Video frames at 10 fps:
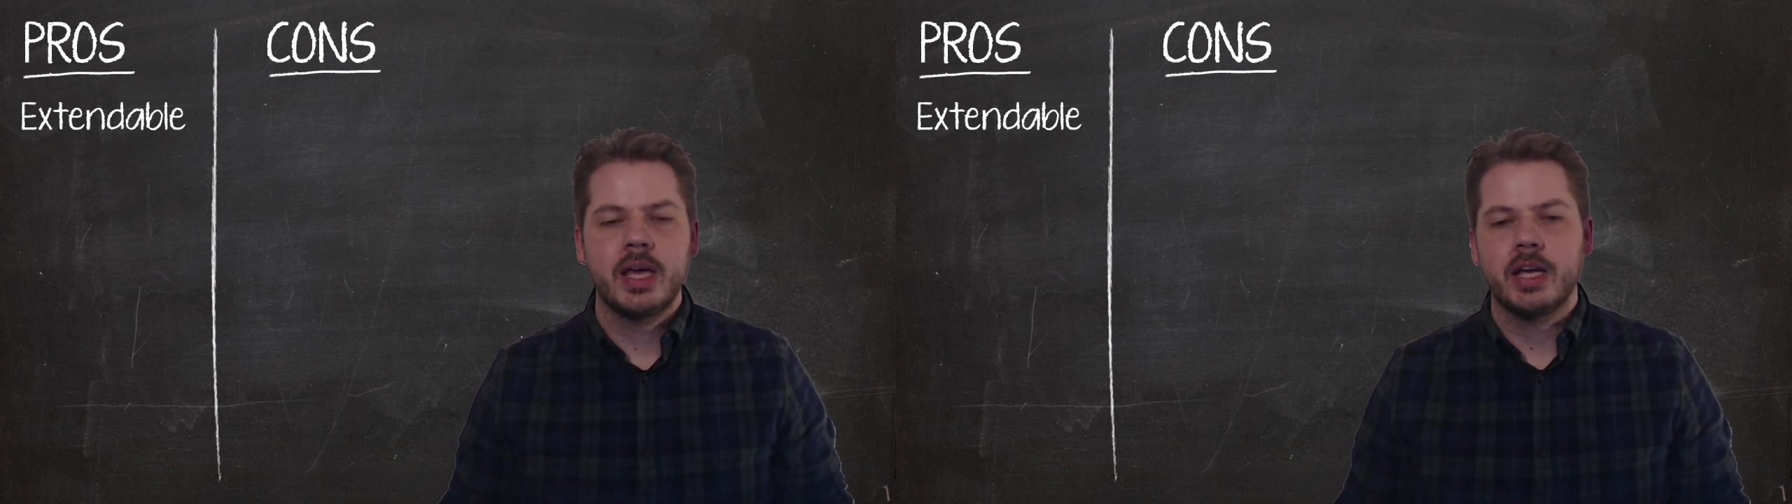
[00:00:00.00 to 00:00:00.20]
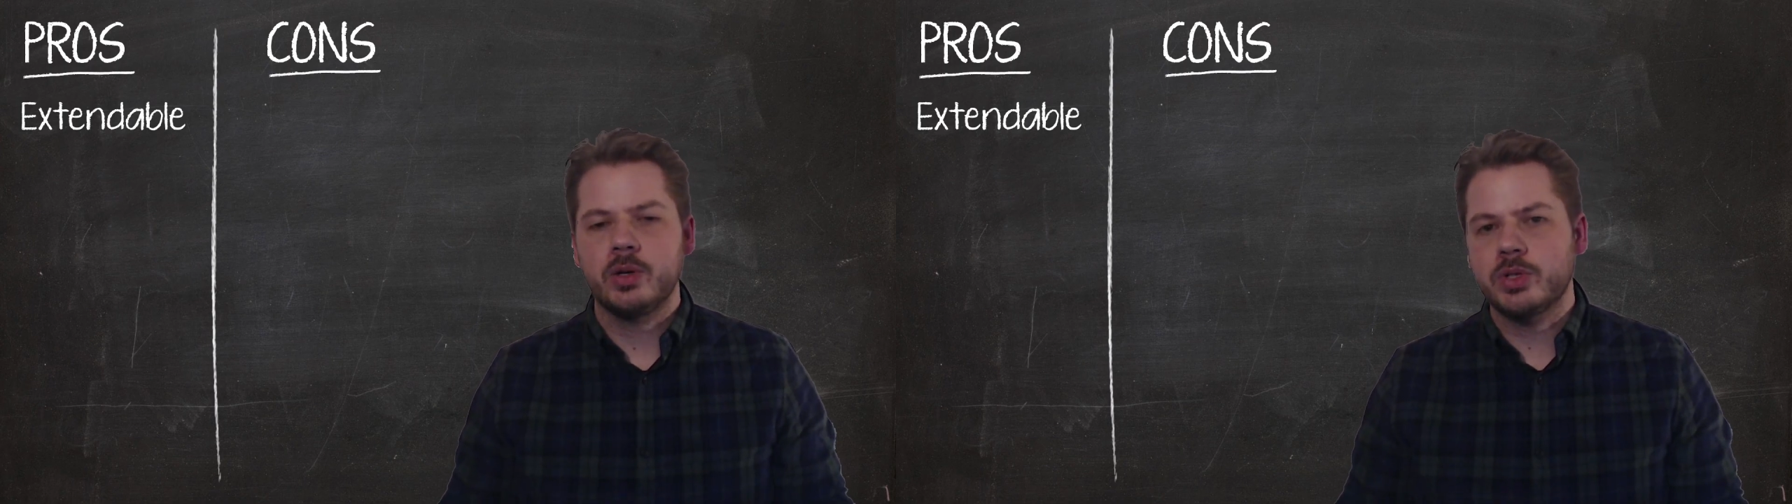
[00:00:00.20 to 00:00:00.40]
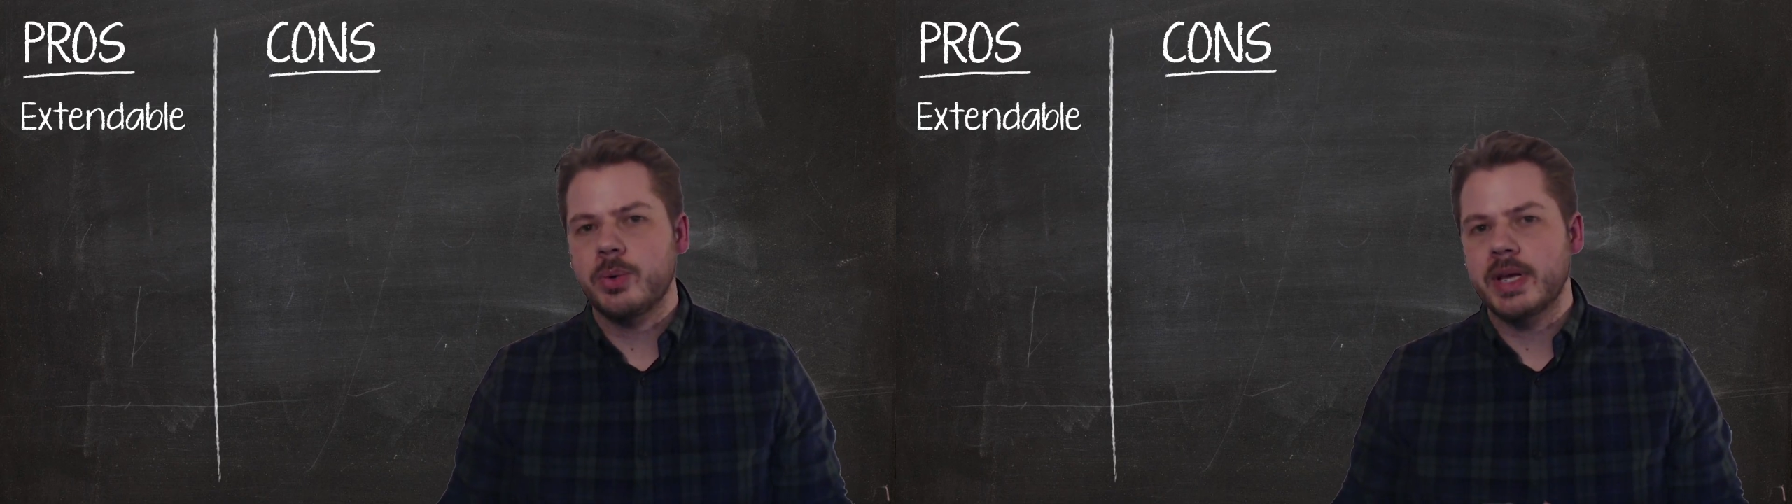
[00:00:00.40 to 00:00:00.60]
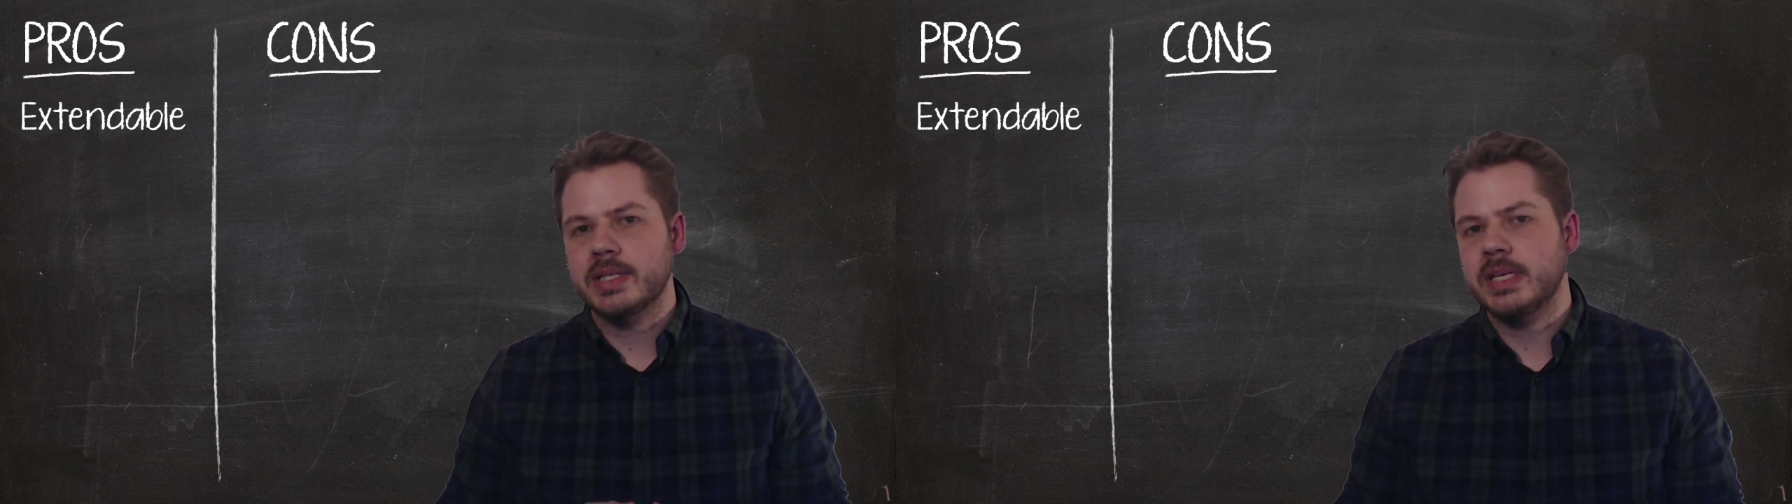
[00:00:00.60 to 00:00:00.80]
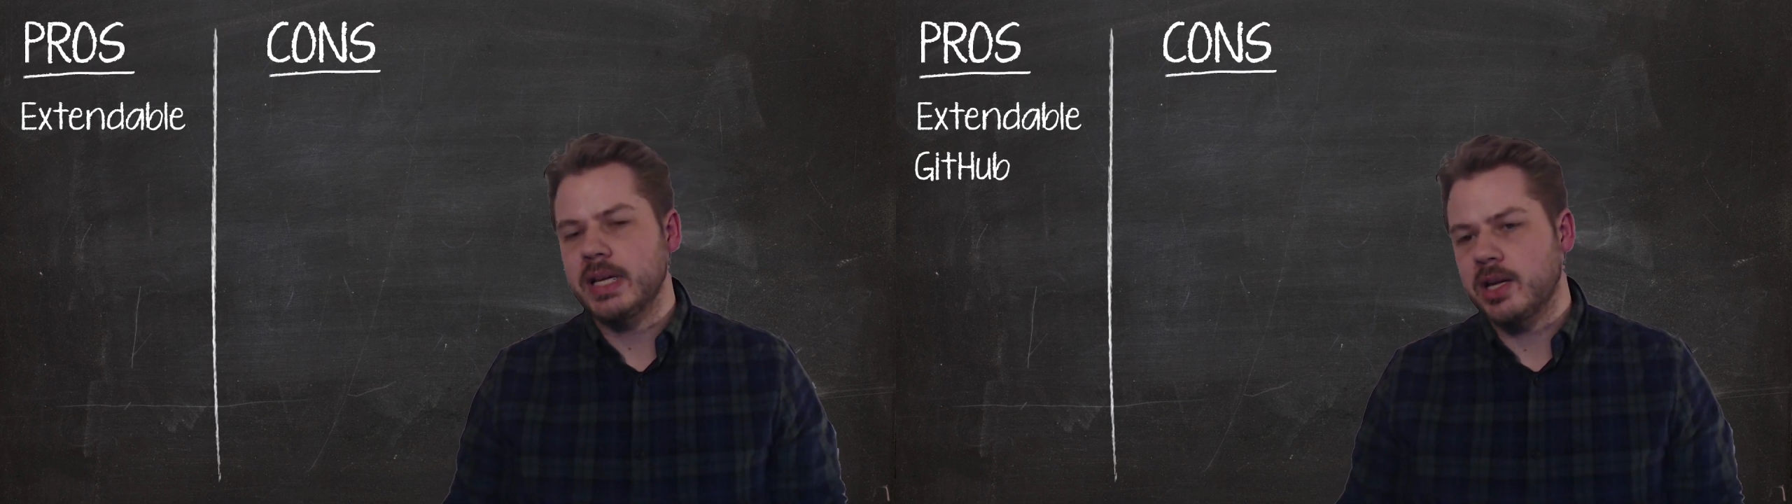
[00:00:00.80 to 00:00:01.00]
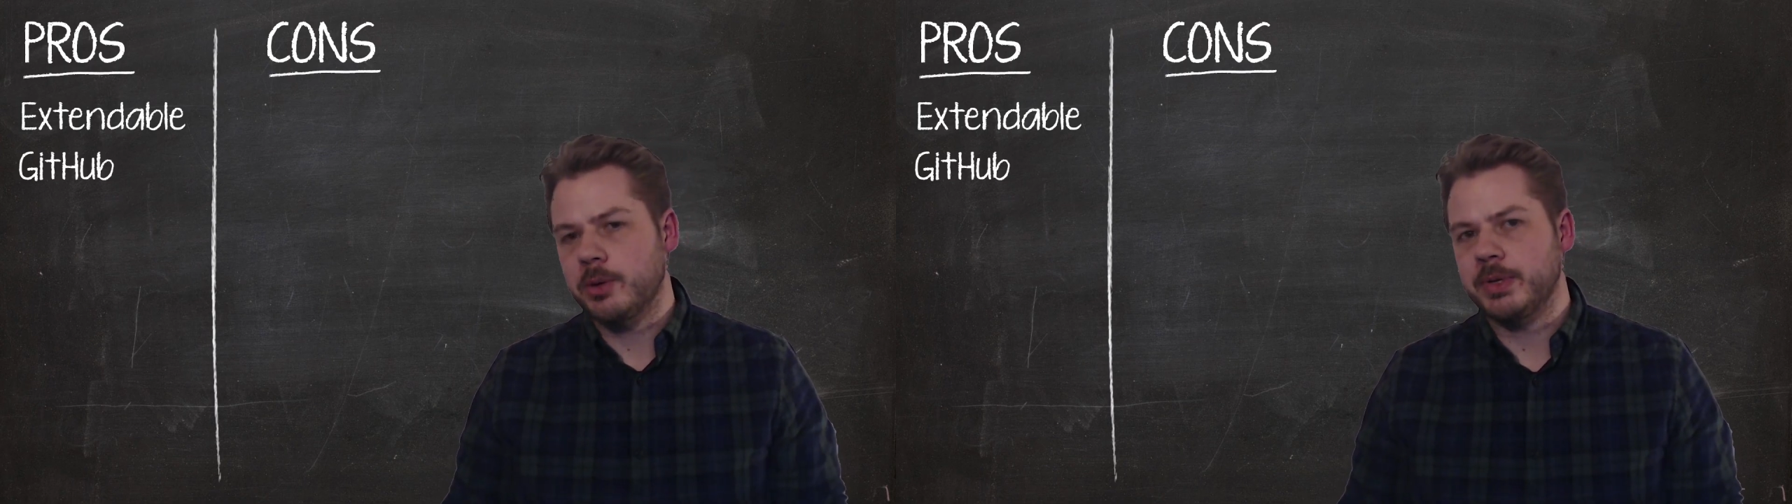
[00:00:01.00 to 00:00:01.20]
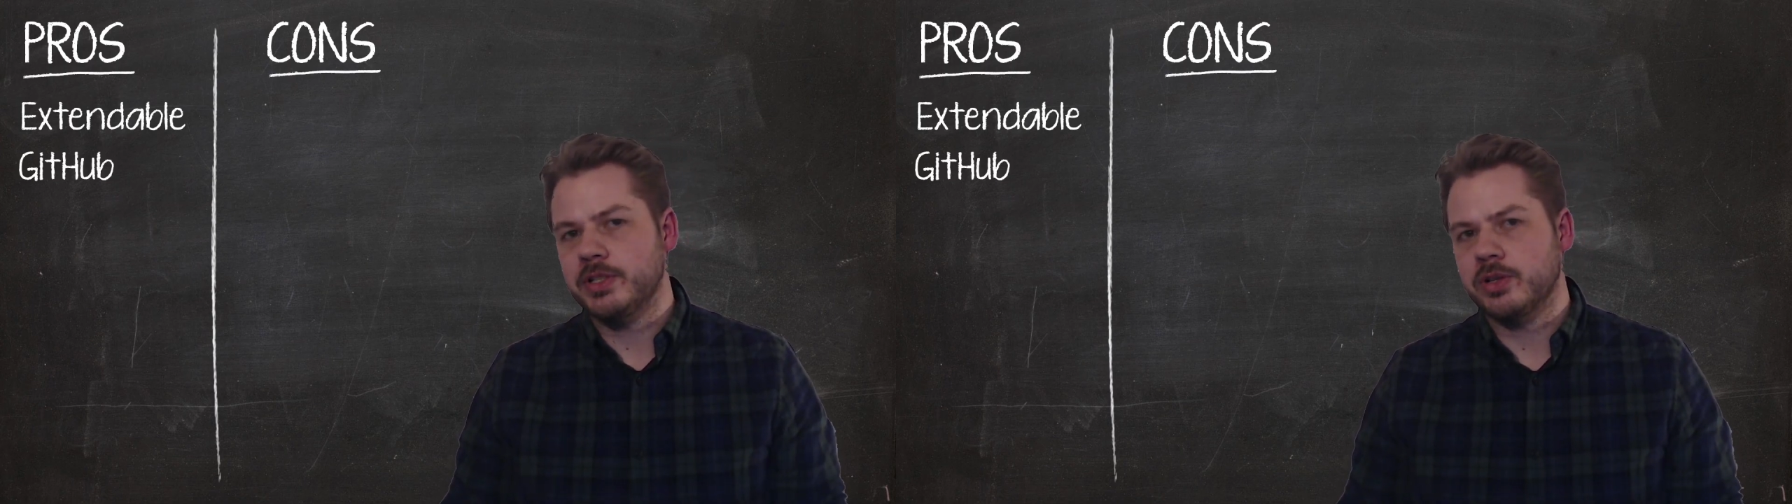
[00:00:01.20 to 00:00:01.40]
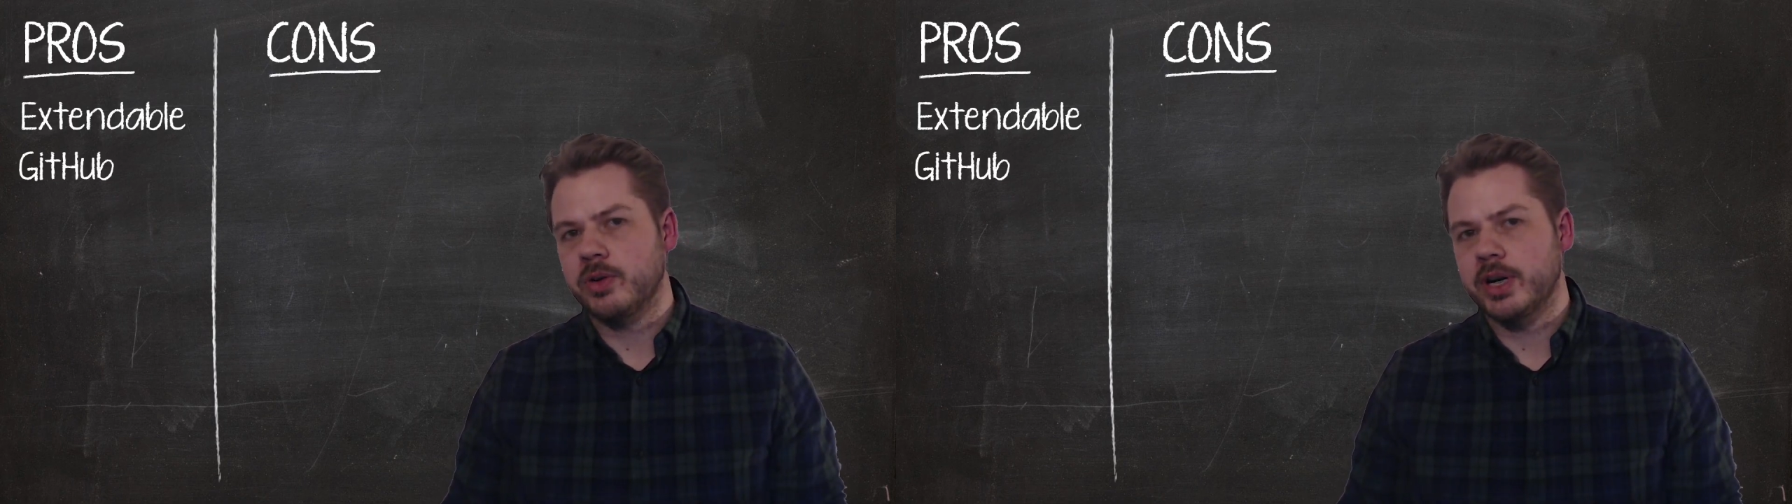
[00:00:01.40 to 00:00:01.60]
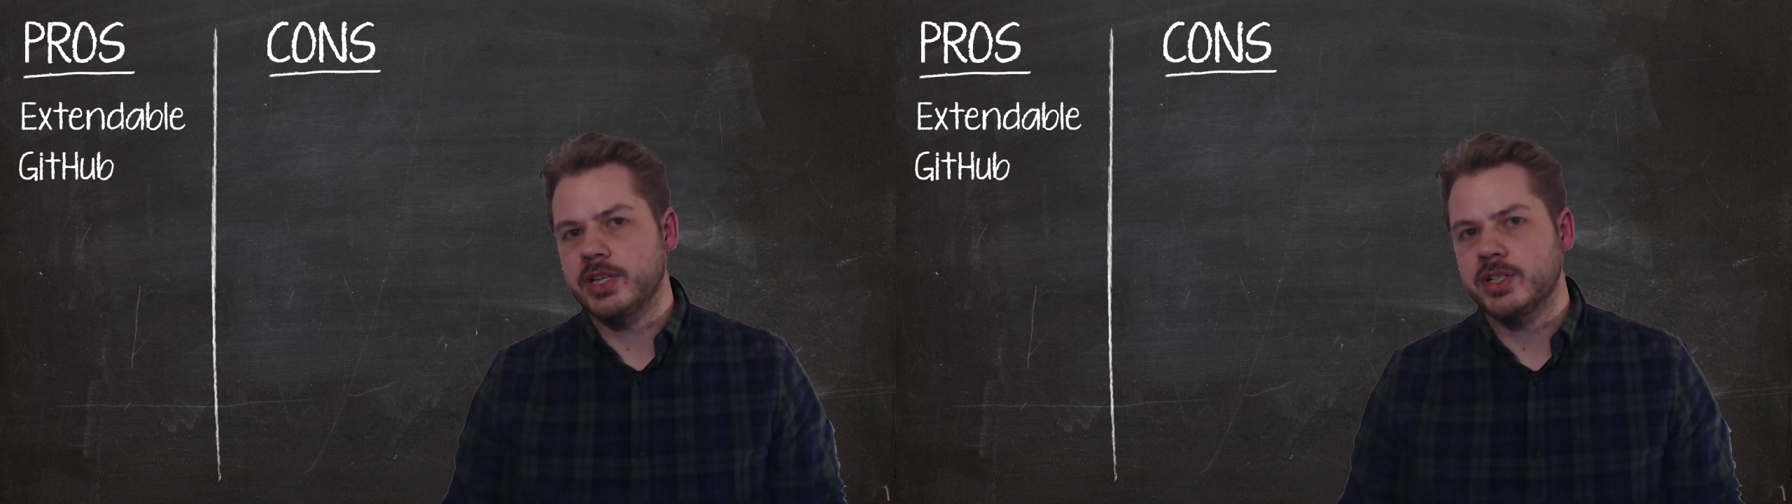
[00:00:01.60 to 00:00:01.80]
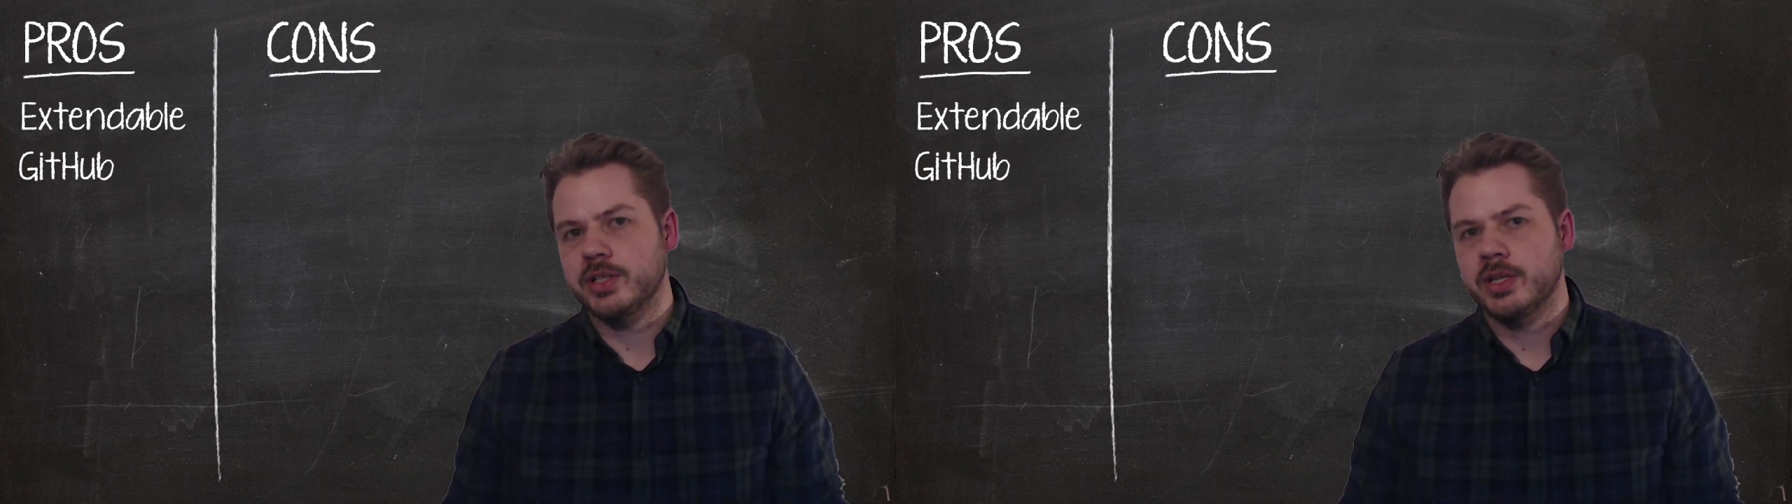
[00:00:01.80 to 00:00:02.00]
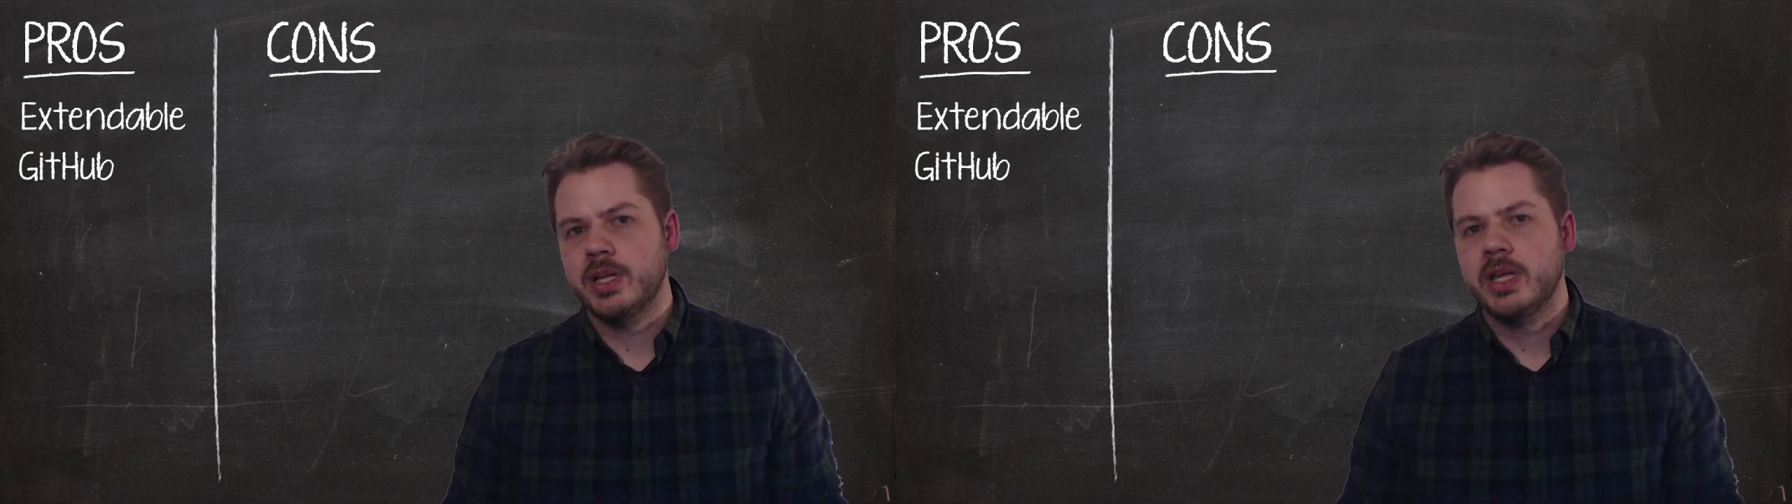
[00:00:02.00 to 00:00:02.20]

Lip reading: It also has GitHub integration.